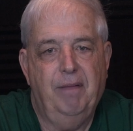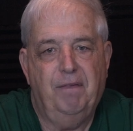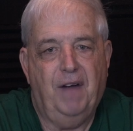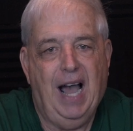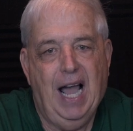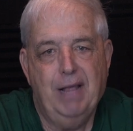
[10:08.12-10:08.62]
a
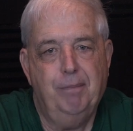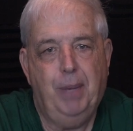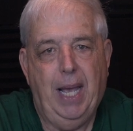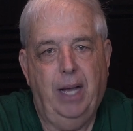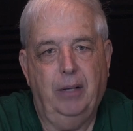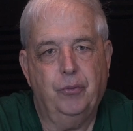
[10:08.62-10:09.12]

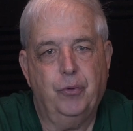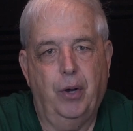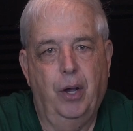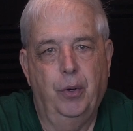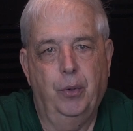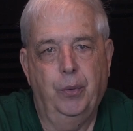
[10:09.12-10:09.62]
5-pound
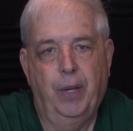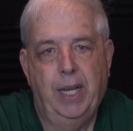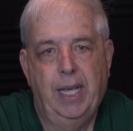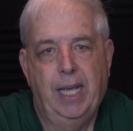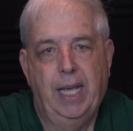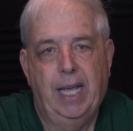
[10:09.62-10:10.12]
drone,
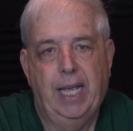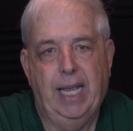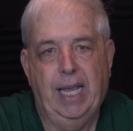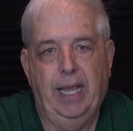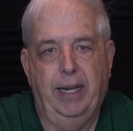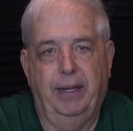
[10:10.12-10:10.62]

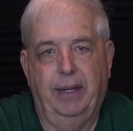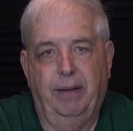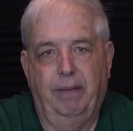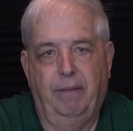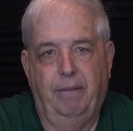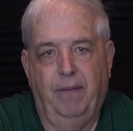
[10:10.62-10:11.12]
it
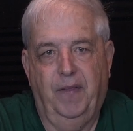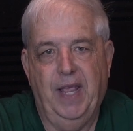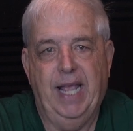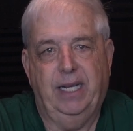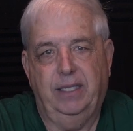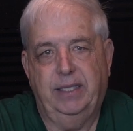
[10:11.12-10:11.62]

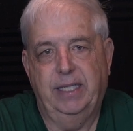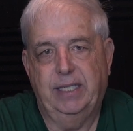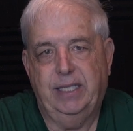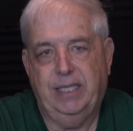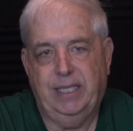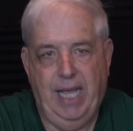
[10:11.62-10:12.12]
thinks
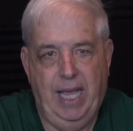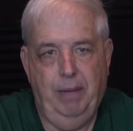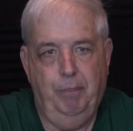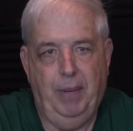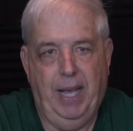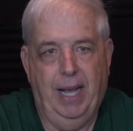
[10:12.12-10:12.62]
it's
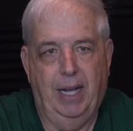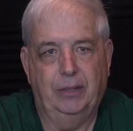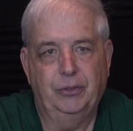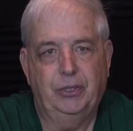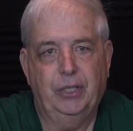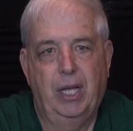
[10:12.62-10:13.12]
10
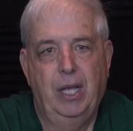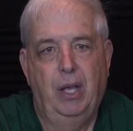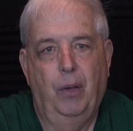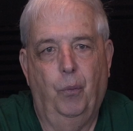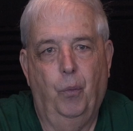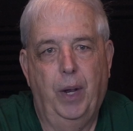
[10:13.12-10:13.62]
pounds
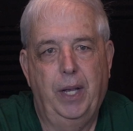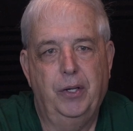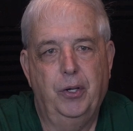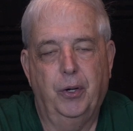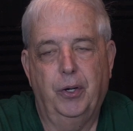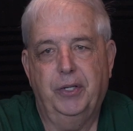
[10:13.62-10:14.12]
when
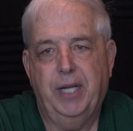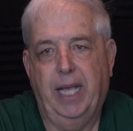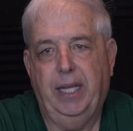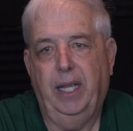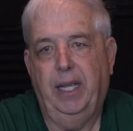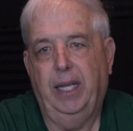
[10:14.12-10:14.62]
you're
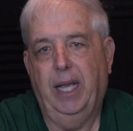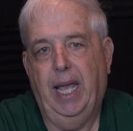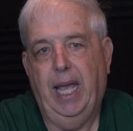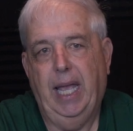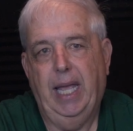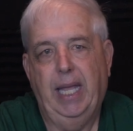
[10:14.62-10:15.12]
taking
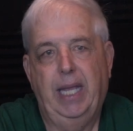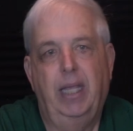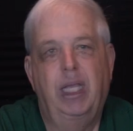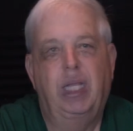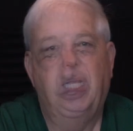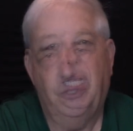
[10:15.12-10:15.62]
a
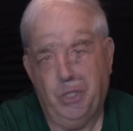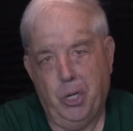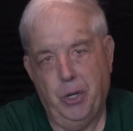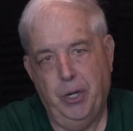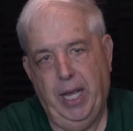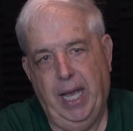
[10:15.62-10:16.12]

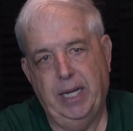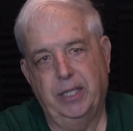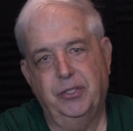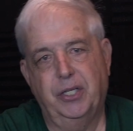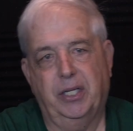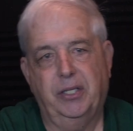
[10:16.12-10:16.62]
turn at a
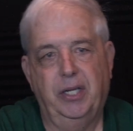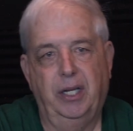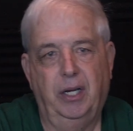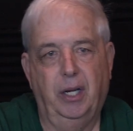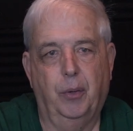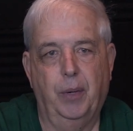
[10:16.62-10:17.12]

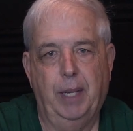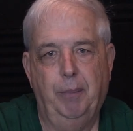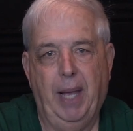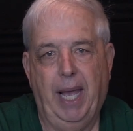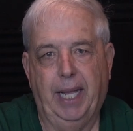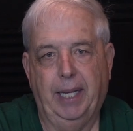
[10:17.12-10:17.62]
60-degree
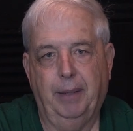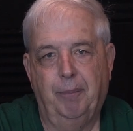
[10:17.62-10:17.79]
bank.